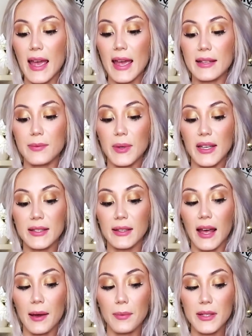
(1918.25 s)
is because
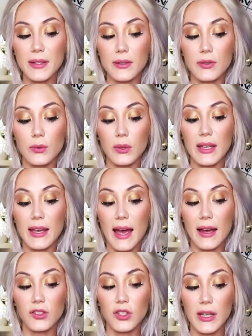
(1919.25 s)
lapis lazuli
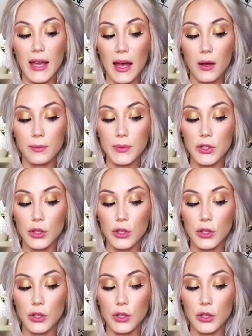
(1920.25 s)
actually helps